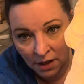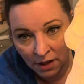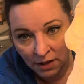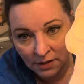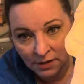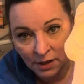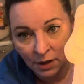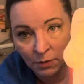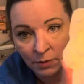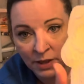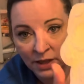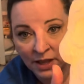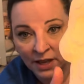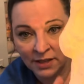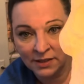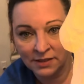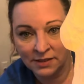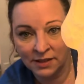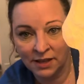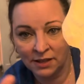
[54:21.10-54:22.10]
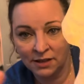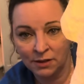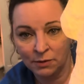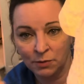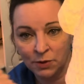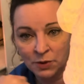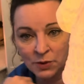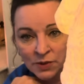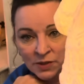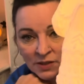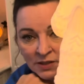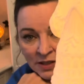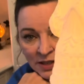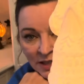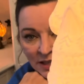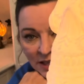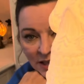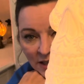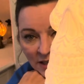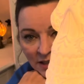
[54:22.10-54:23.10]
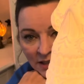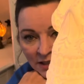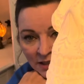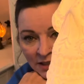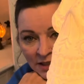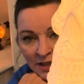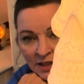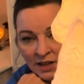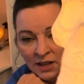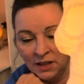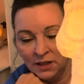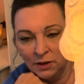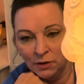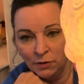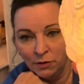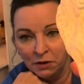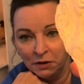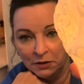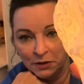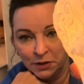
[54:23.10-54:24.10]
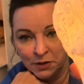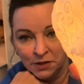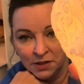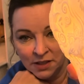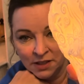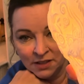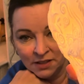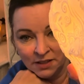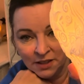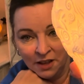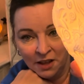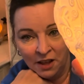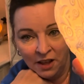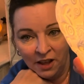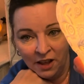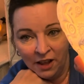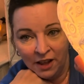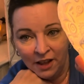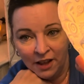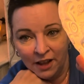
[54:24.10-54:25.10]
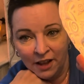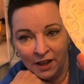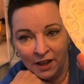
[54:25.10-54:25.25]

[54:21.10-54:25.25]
Tell me that's not the most stunning thing either.